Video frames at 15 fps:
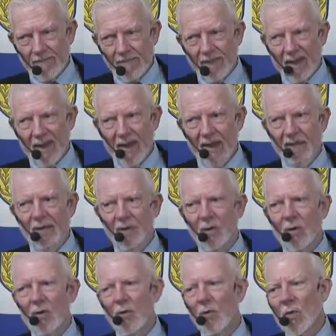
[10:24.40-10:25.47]
And that
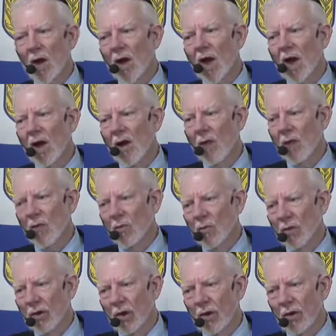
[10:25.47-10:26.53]
the rock
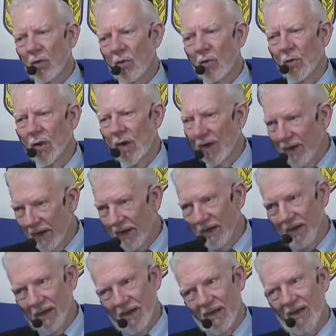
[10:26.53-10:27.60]
would
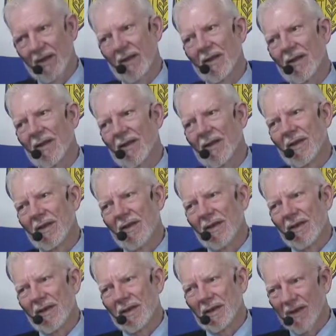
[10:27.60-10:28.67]
willingly
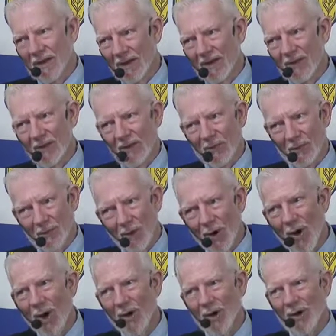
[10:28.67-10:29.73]
give its
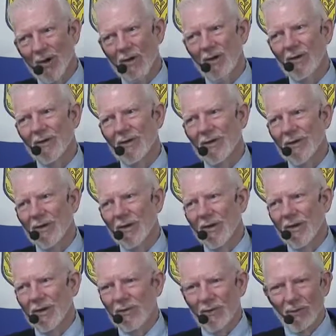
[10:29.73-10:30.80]
water
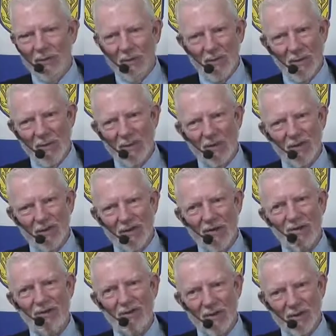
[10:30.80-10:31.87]
for the people of
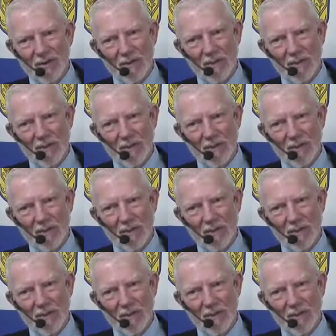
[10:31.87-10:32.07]
Israel.